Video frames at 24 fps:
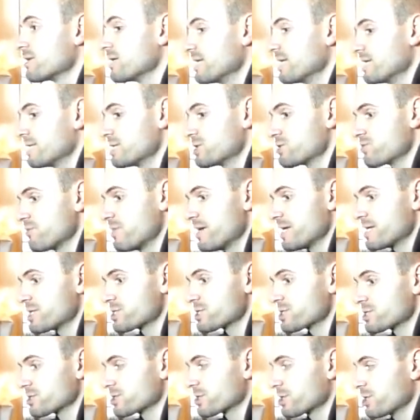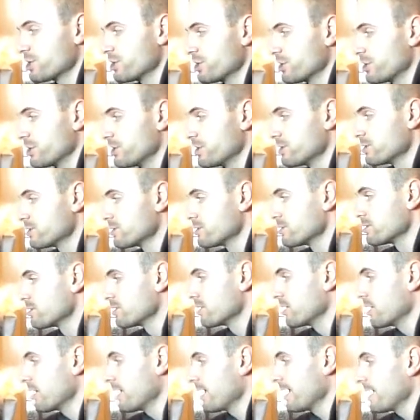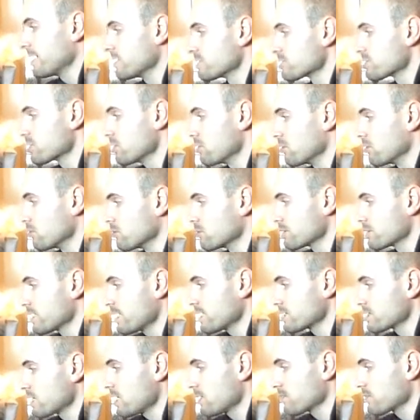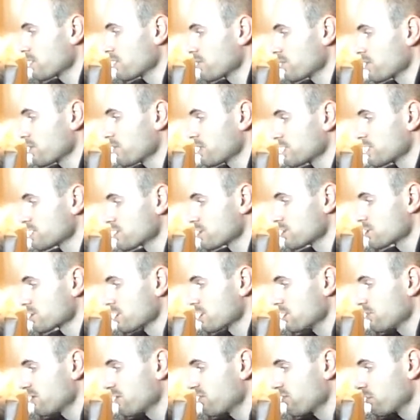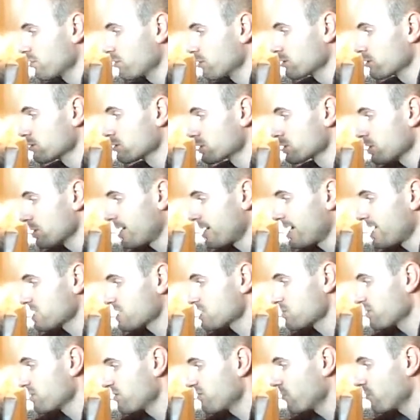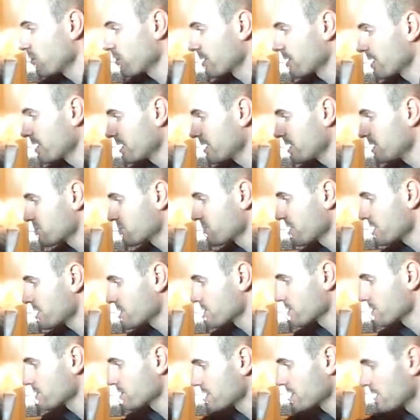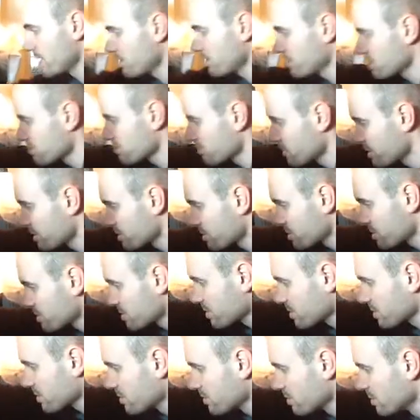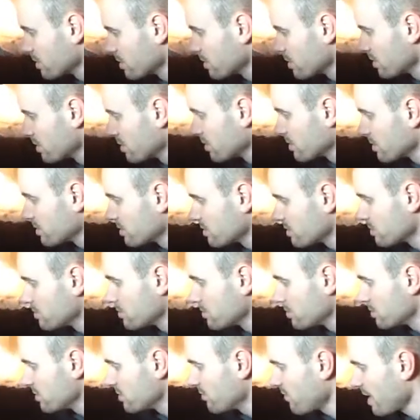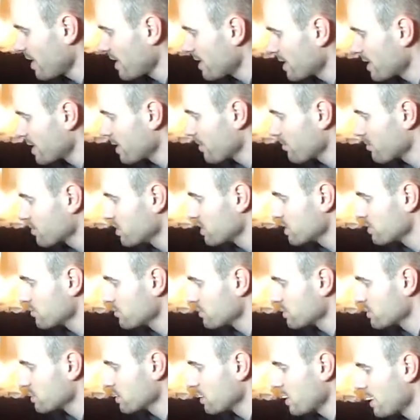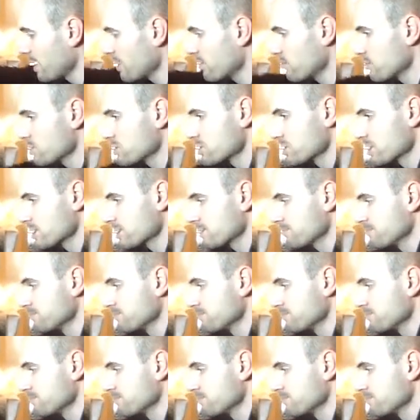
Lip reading: In each measure. Good. All right, so that top number means there's going to be 4. So there has to be 4 in each measure. See how these measures are dividing up the line of music?